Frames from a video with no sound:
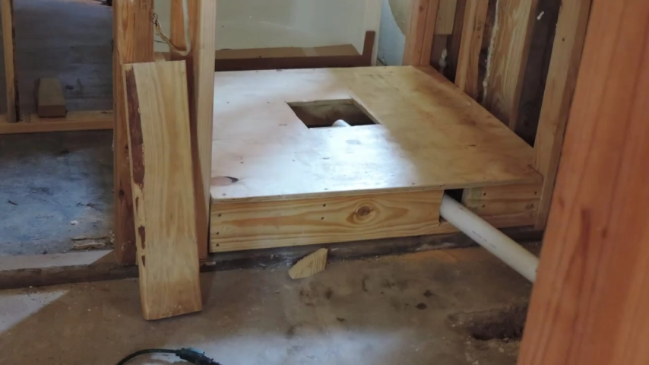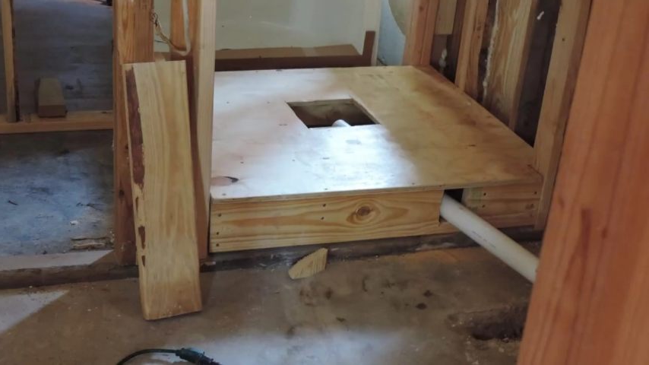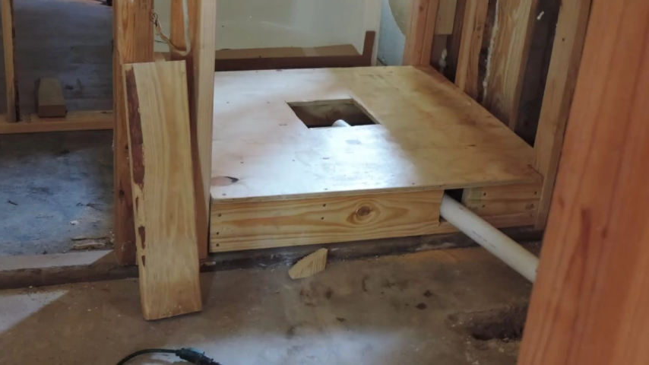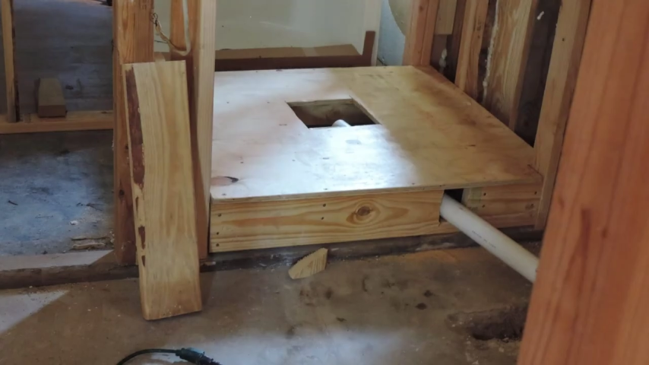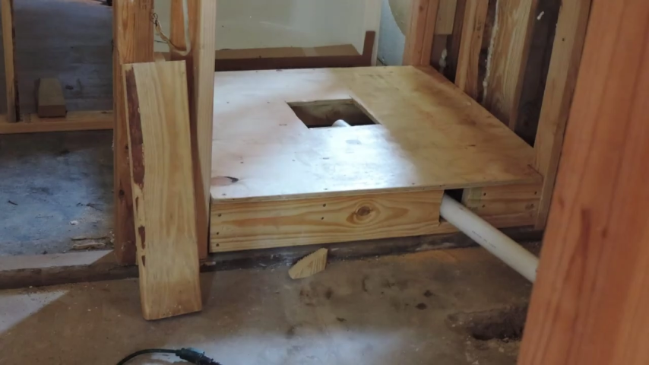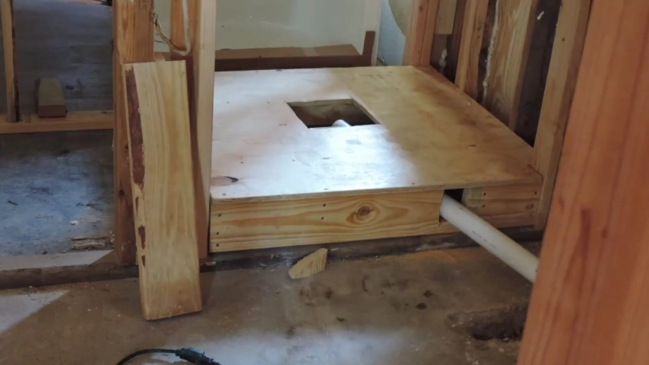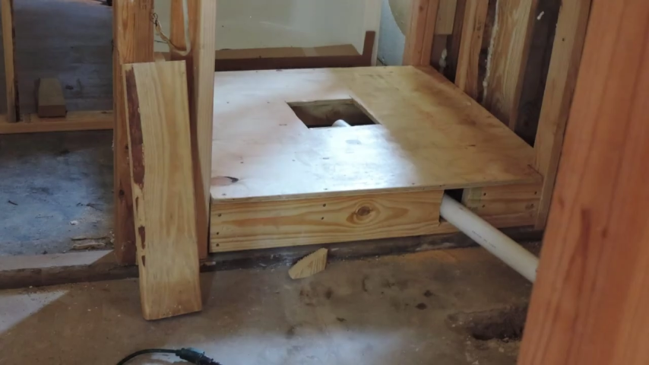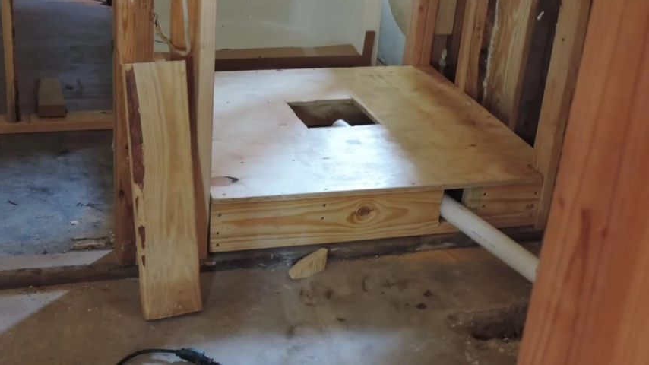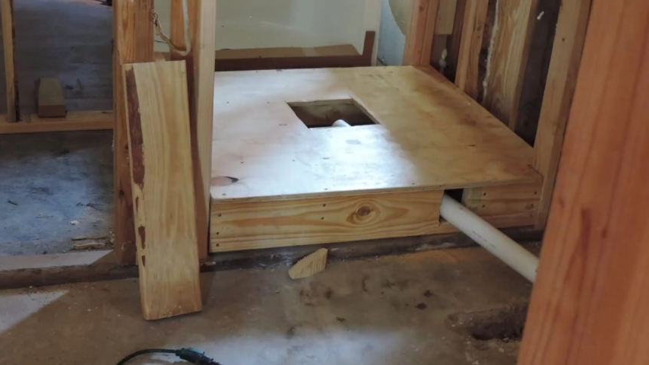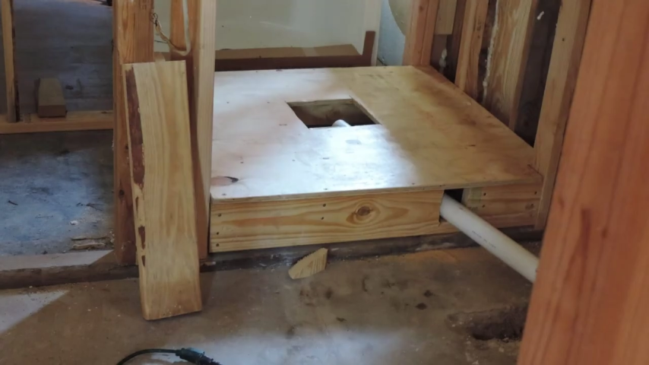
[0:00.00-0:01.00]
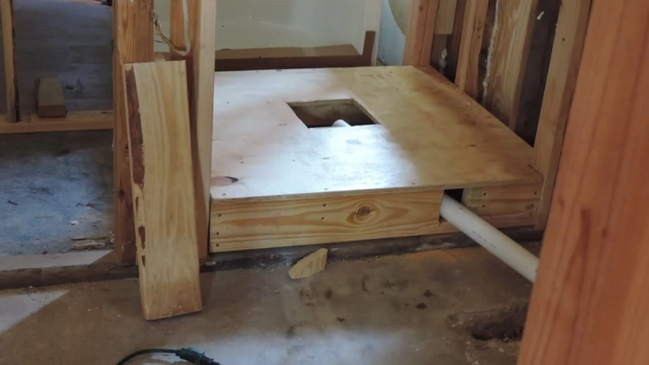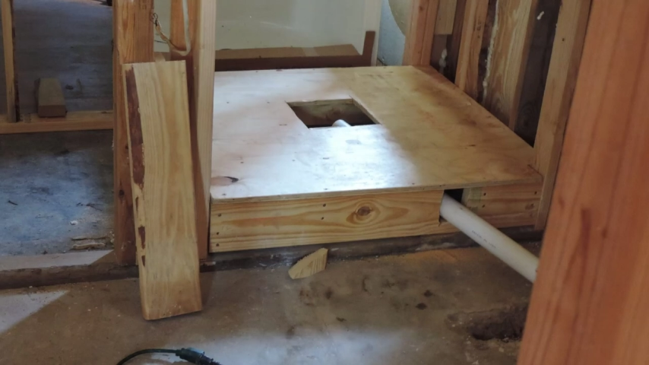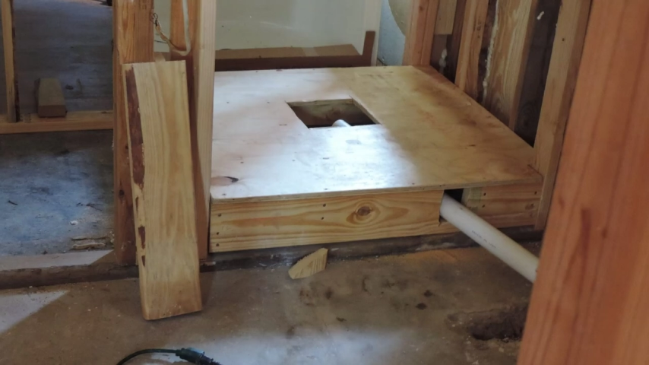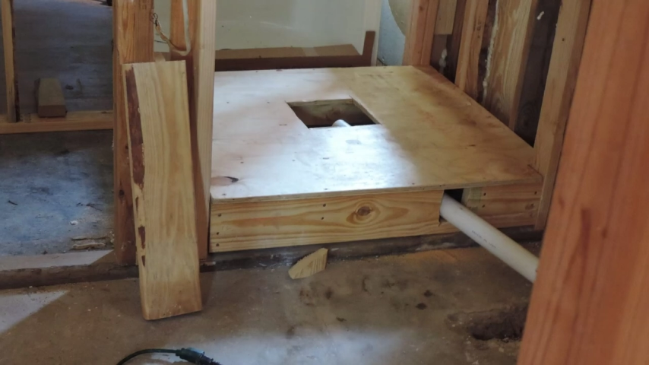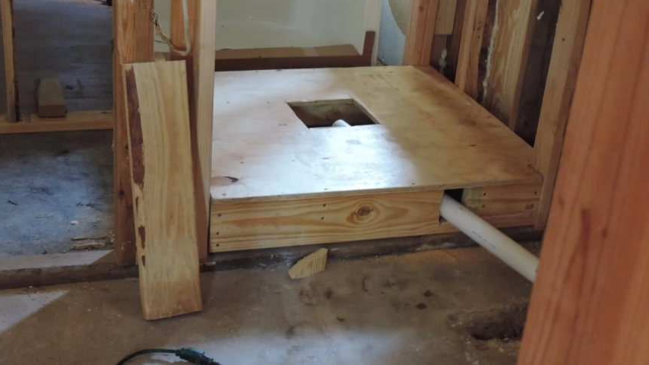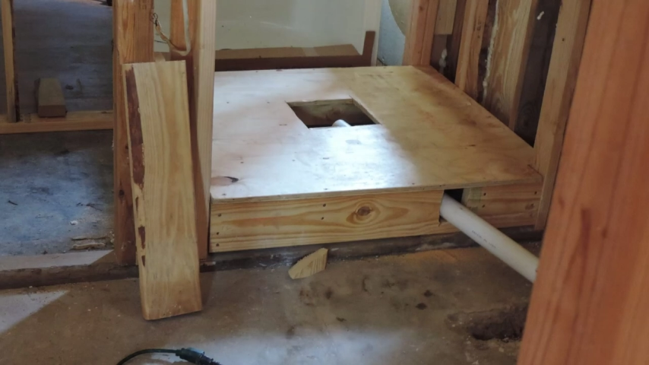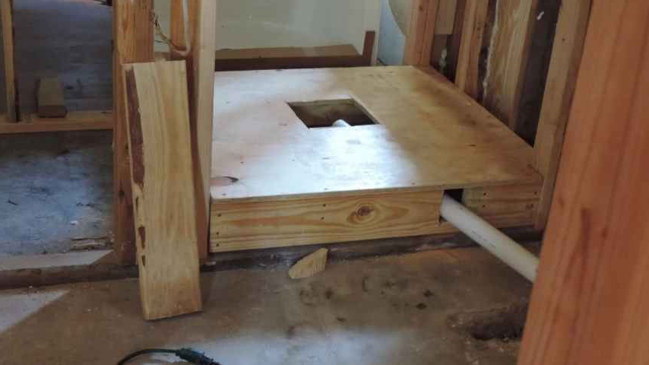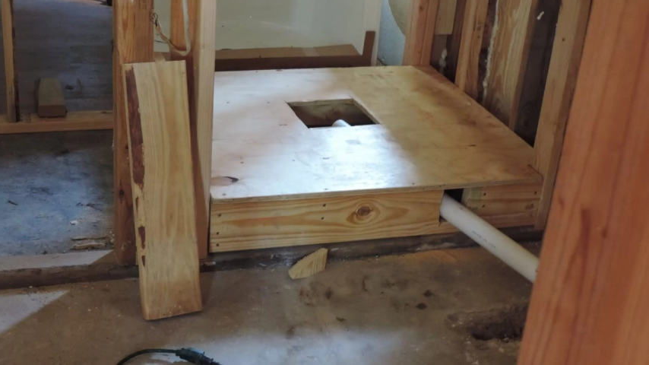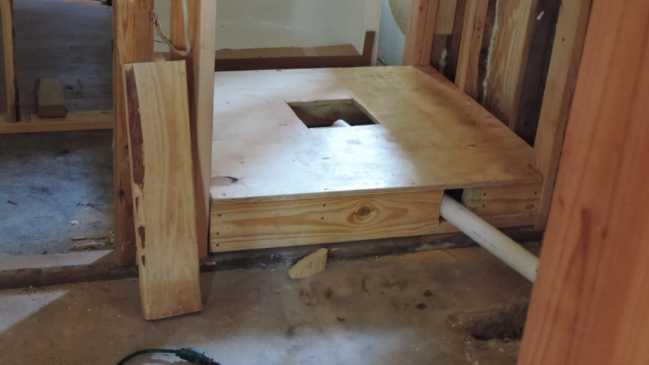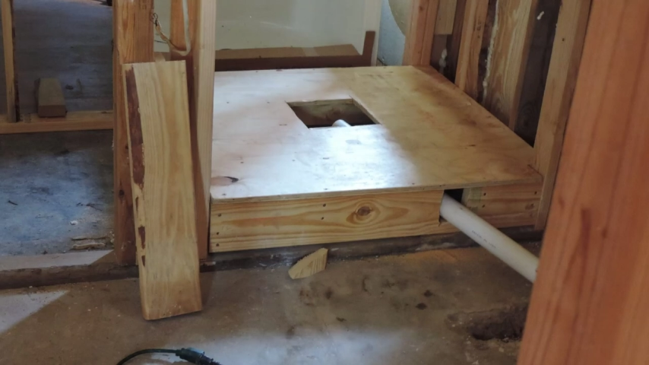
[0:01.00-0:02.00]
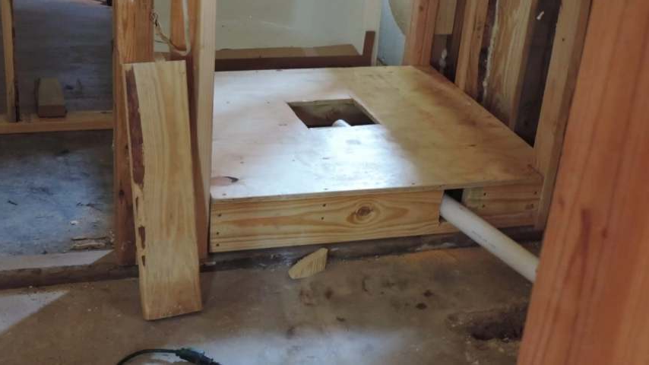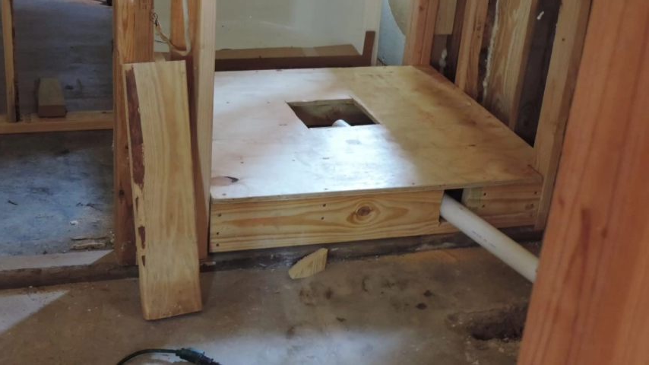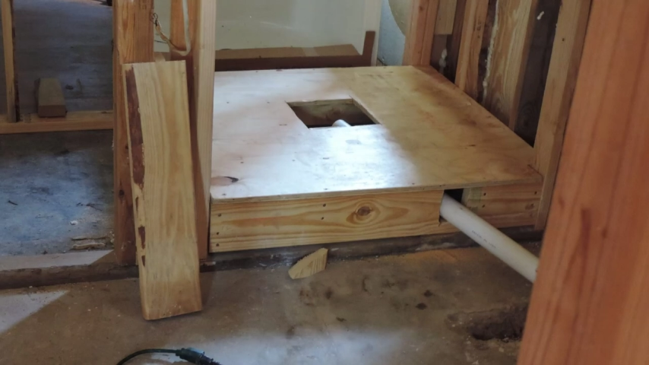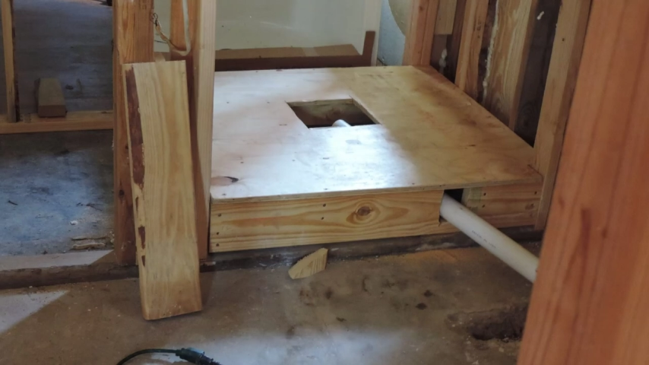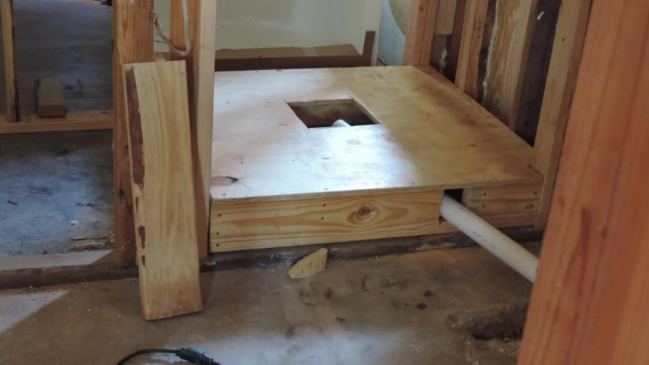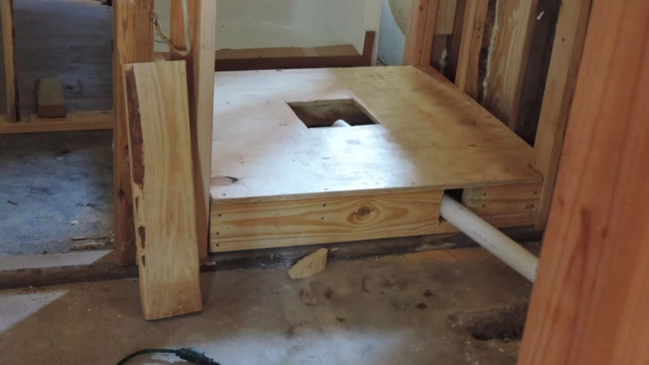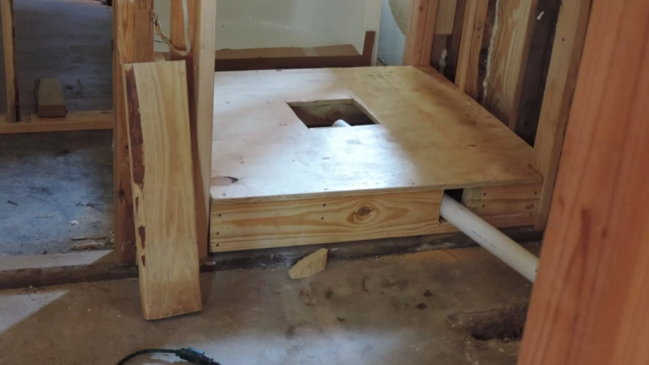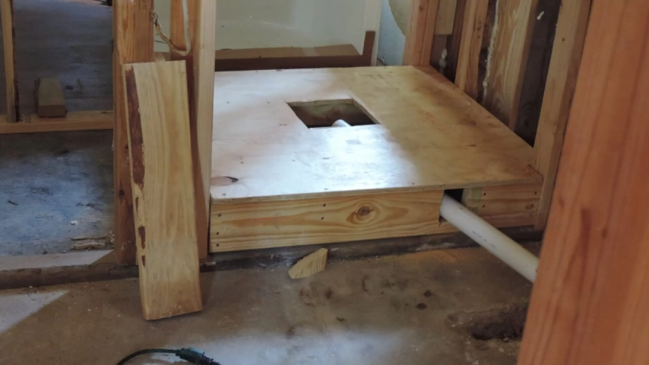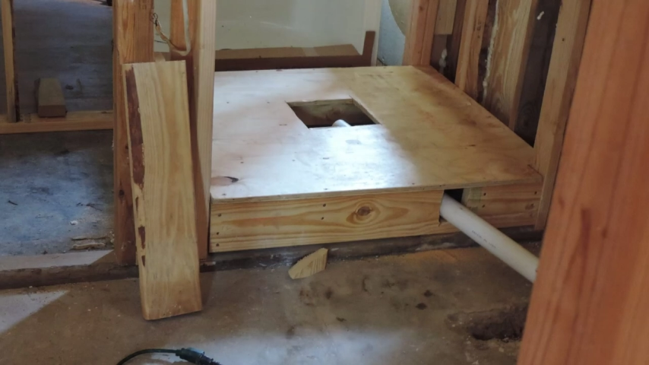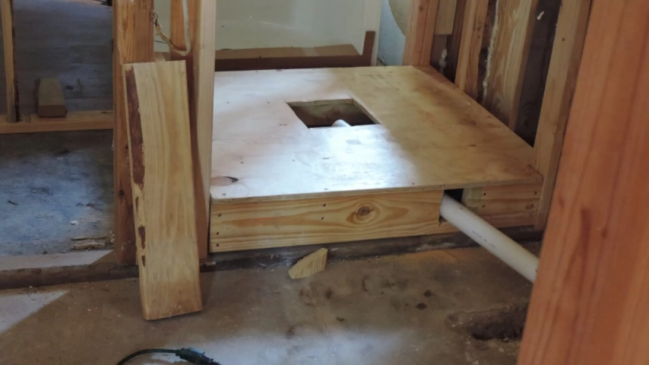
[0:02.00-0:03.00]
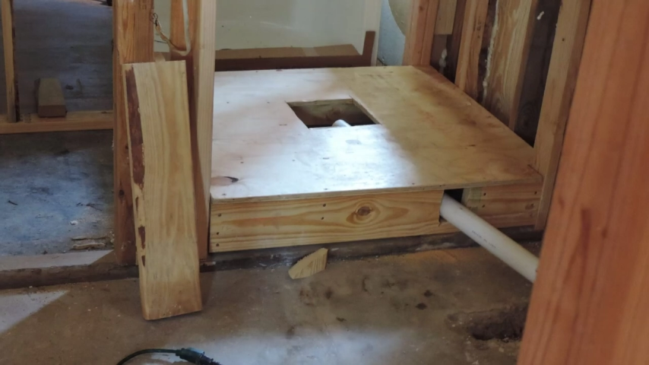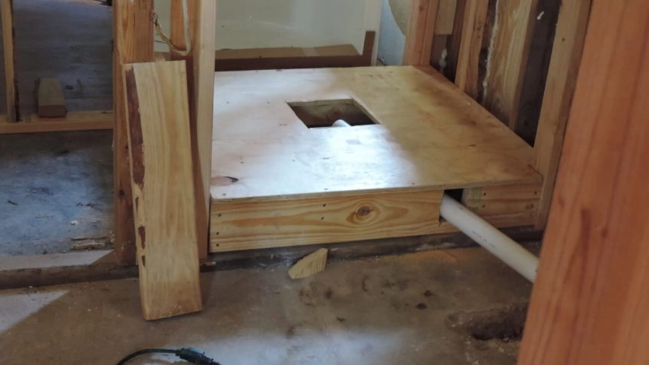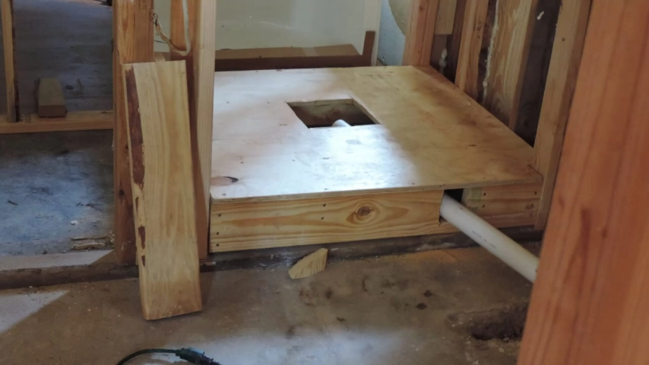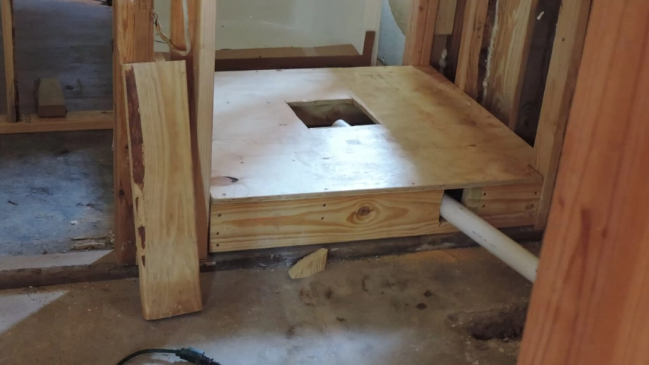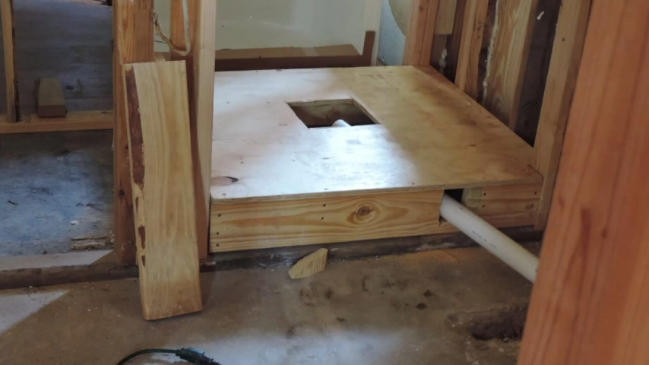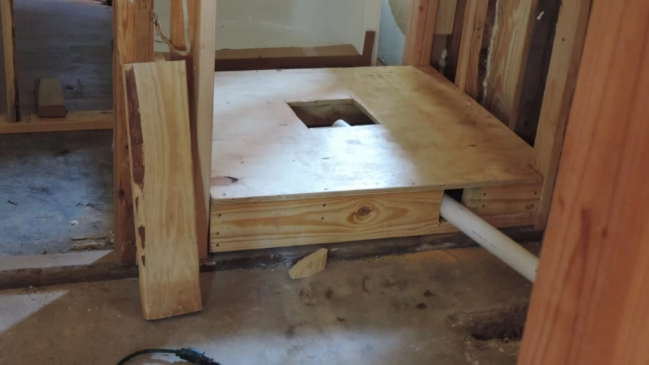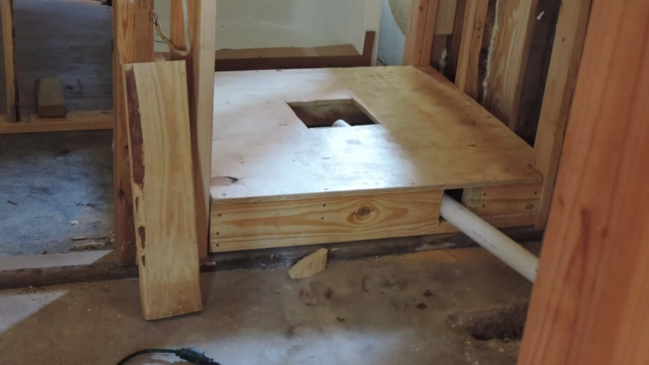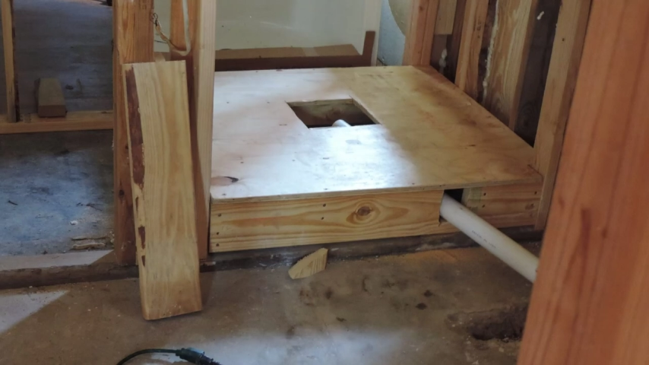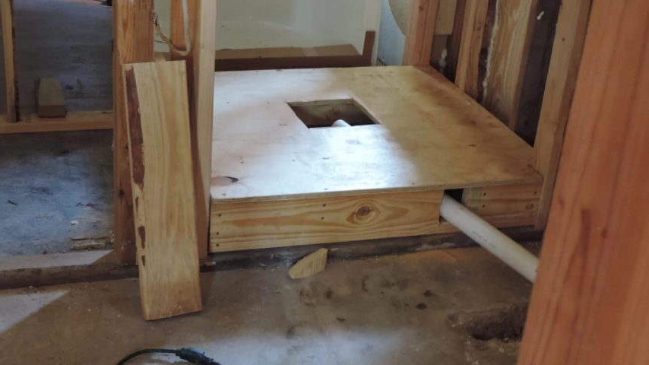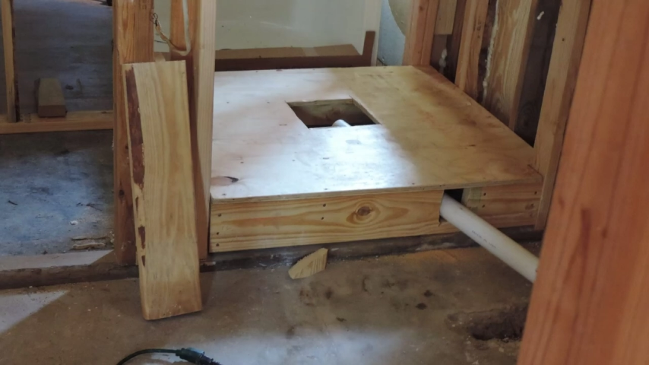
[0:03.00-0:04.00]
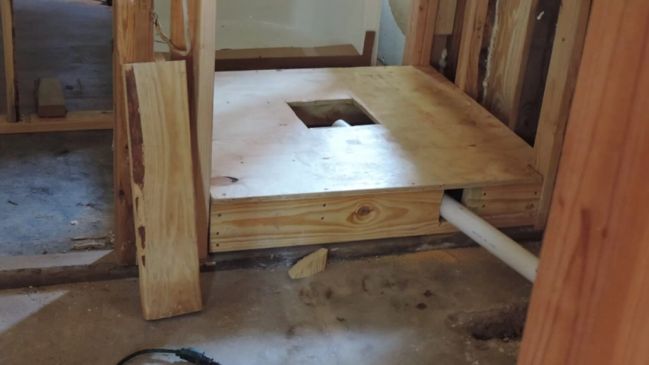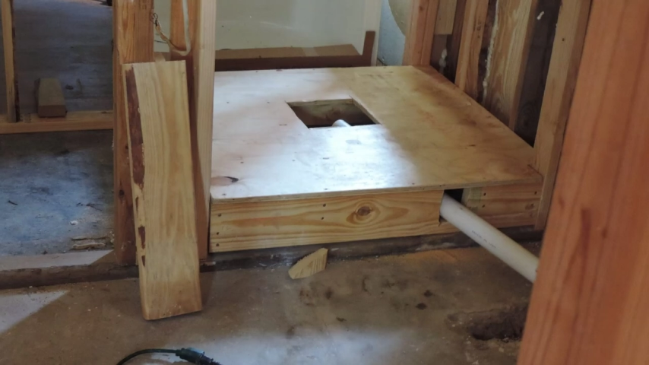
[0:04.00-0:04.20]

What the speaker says: [unreadable: no face in view]